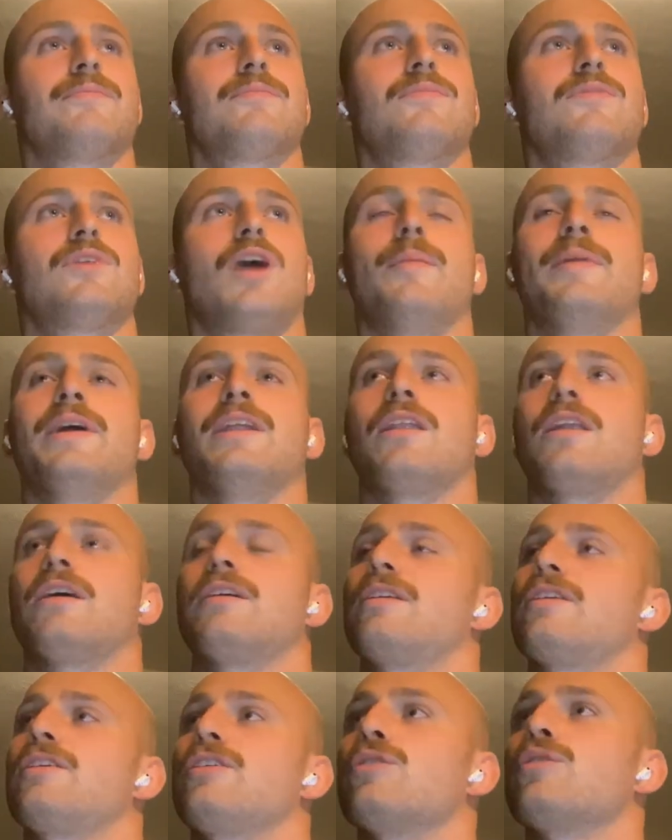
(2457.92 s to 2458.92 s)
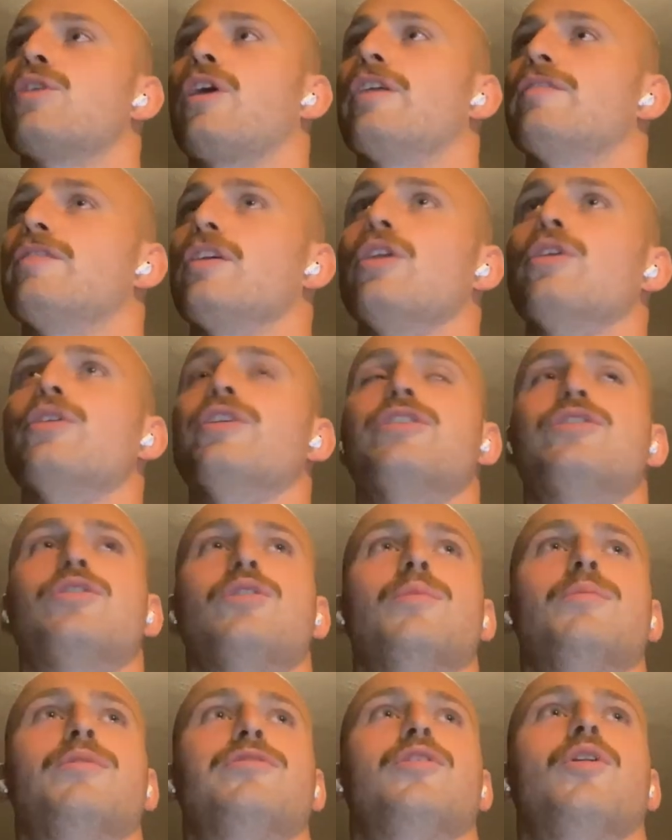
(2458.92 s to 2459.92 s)
I mean, you kind of alluded to it
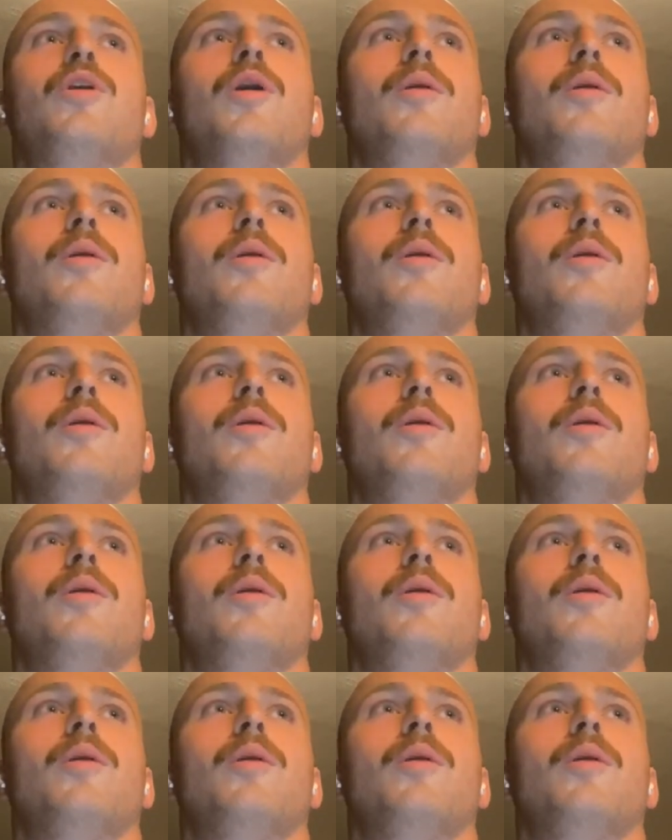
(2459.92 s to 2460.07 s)
before,